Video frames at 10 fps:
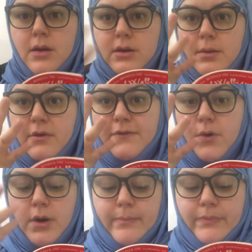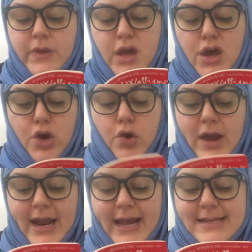Number 4,
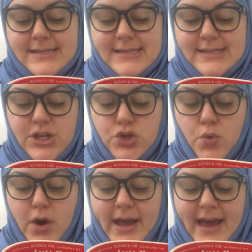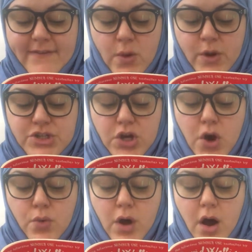Granny insisted you wore a heavy winter
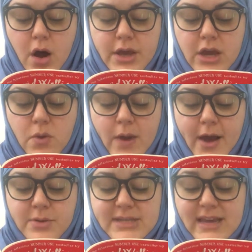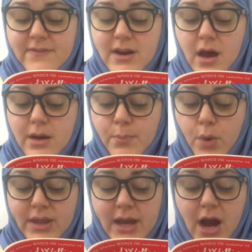coat all year round, even on a
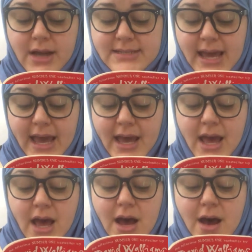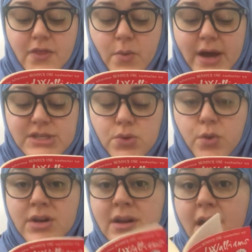boiling hot day, otherwise you
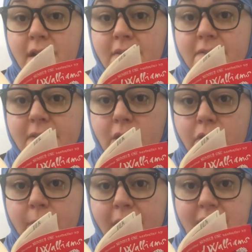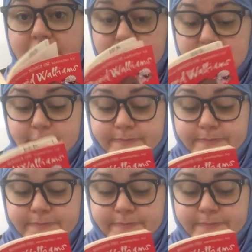wouldn't feel the benefit.